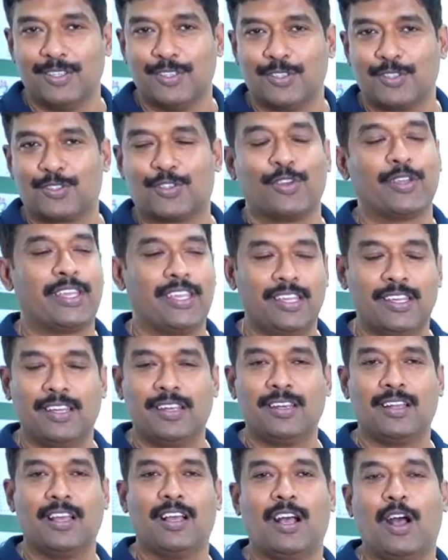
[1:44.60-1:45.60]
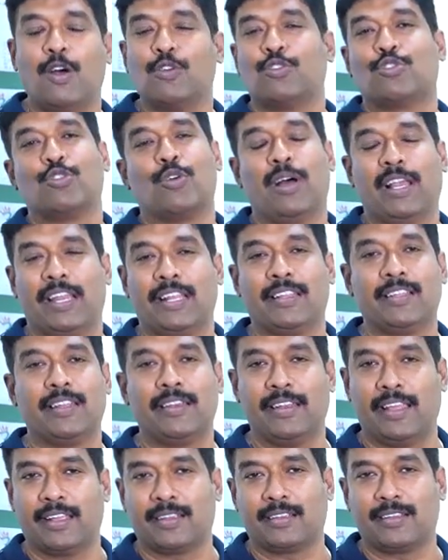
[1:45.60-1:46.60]
So here, how to align the
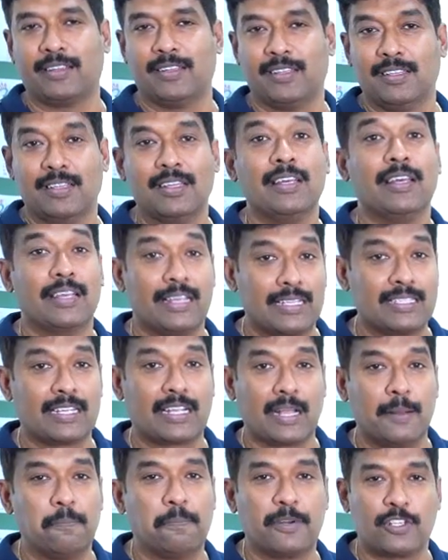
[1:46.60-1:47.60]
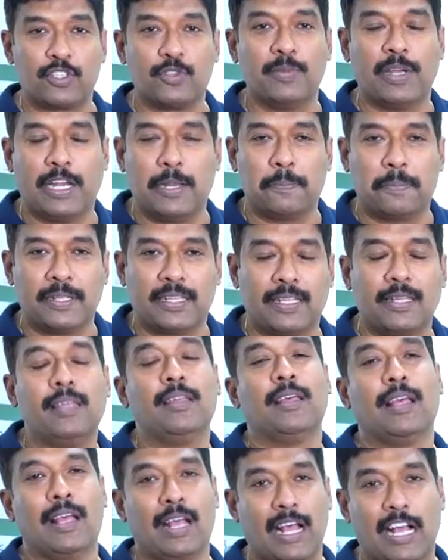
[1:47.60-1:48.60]
neck is a compressive
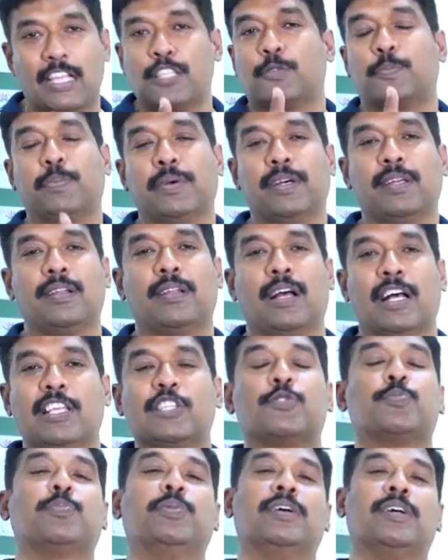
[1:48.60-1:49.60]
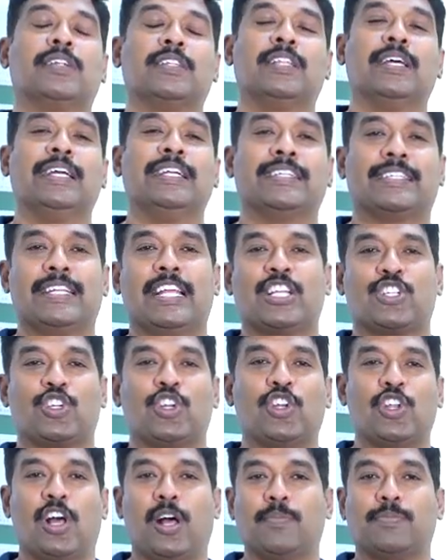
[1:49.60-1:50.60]
myelopathy. As per the
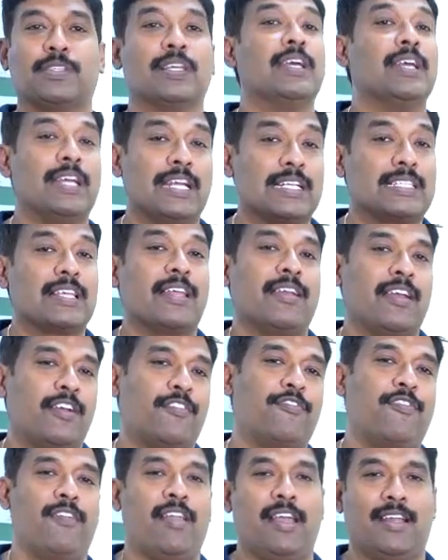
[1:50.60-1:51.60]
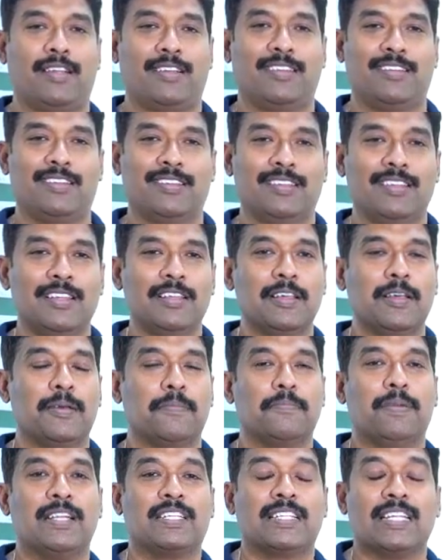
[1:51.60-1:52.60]
international norms, it's a red flag.
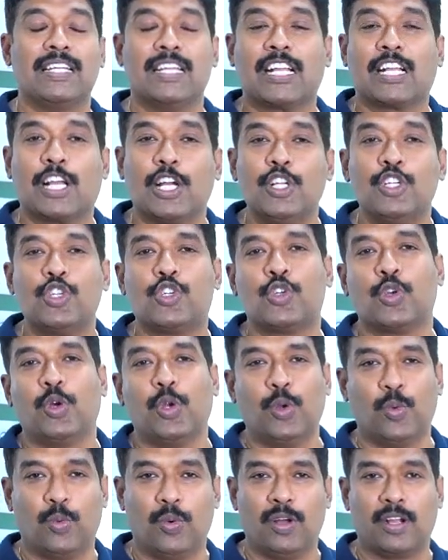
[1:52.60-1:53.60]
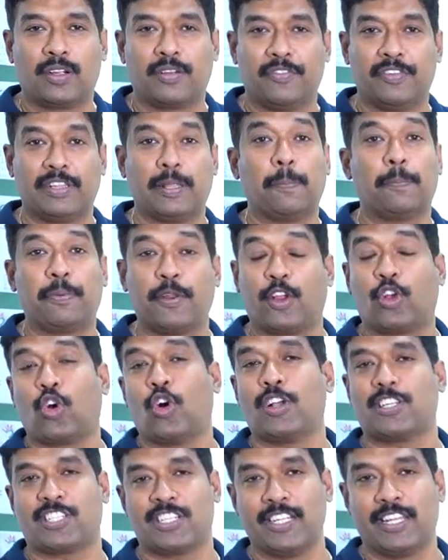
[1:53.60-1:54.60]
But in a controlled work with the
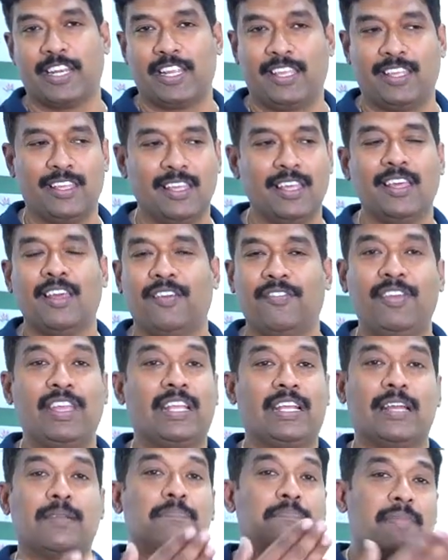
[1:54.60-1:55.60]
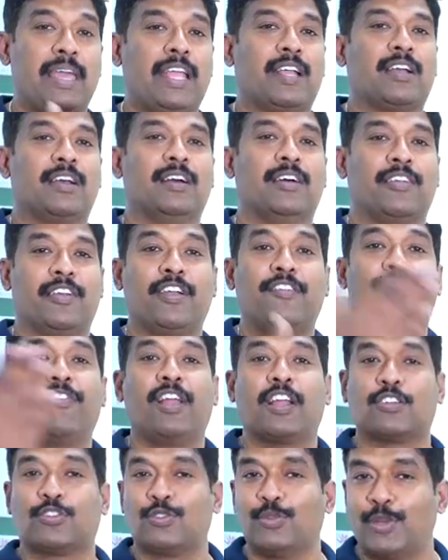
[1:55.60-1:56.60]
precautionary, we can make a red
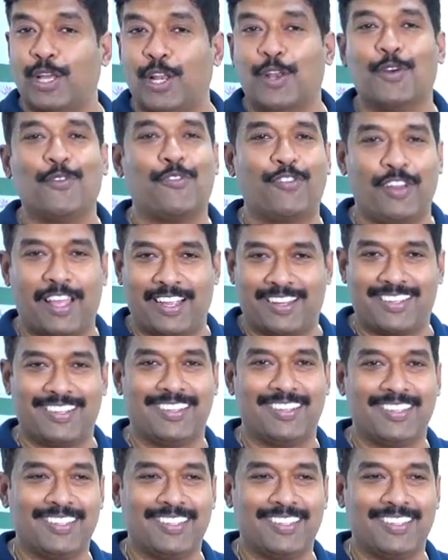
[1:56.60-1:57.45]
flag to yellow flag.